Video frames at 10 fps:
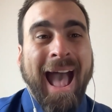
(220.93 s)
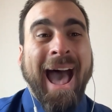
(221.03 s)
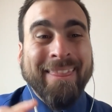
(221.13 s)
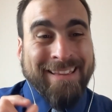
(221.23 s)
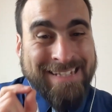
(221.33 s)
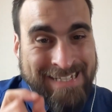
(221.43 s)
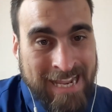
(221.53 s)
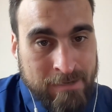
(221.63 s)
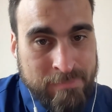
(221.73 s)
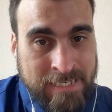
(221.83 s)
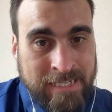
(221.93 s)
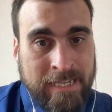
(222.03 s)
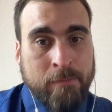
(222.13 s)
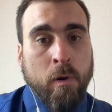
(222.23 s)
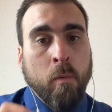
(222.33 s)
At the same
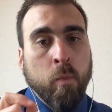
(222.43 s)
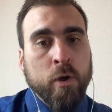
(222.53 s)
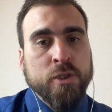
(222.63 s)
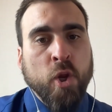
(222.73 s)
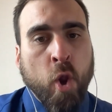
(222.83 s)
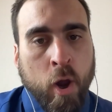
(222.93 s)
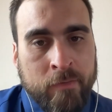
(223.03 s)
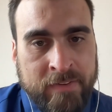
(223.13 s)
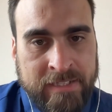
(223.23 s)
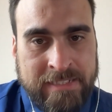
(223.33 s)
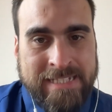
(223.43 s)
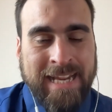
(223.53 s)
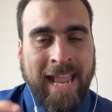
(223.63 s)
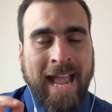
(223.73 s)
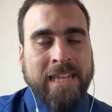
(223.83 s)
time, what covenants
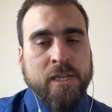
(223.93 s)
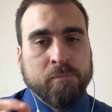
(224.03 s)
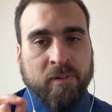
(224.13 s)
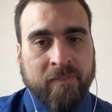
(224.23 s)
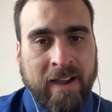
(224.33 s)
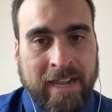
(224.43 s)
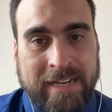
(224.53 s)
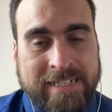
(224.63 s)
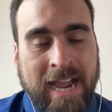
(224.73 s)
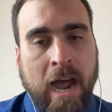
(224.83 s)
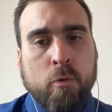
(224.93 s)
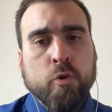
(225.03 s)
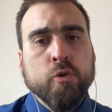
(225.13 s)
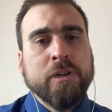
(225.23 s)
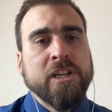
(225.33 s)
can you provide? How
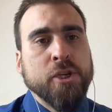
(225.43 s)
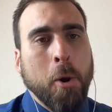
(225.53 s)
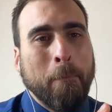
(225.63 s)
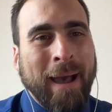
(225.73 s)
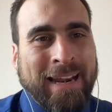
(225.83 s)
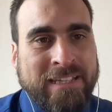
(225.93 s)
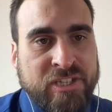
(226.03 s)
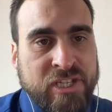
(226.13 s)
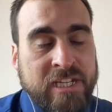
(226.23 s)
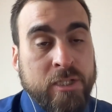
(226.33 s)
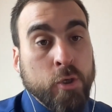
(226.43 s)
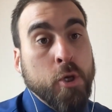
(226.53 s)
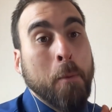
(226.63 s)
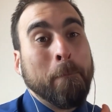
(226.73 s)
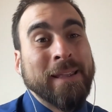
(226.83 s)
good is your balance sheet, or
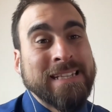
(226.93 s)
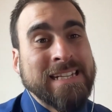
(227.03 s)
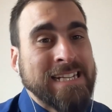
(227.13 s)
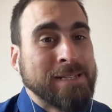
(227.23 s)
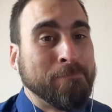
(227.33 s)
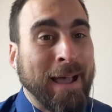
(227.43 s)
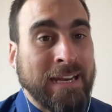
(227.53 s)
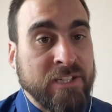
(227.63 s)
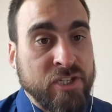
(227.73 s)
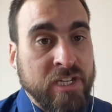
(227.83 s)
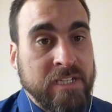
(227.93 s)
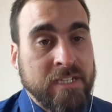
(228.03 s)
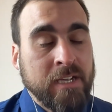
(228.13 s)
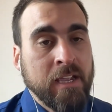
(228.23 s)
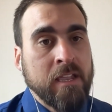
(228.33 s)
your business's balance sheet,
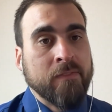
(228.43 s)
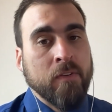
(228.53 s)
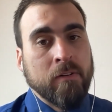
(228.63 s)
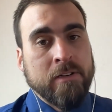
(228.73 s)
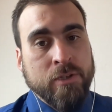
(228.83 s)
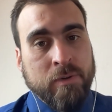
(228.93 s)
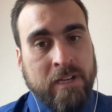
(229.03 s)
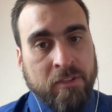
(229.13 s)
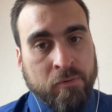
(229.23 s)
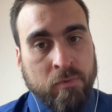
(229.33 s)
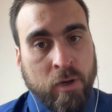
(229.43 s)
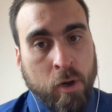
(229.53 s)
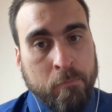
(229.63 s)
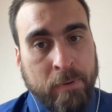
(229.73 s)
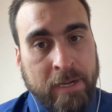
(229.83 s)
if you are doing it through a
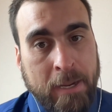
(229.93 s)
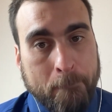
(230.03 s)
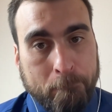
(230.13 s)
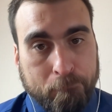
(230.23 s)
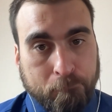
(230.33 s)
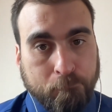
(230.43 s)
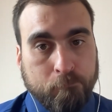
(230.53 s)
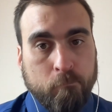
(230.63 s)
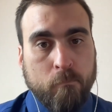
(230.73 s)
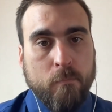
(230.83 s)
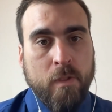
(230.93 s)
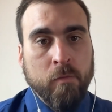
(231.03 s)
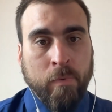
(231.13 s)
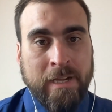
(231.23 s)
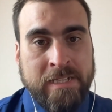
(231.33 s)
company,
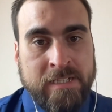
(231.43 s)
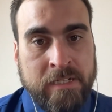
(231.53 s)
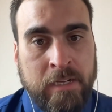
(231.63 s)
right?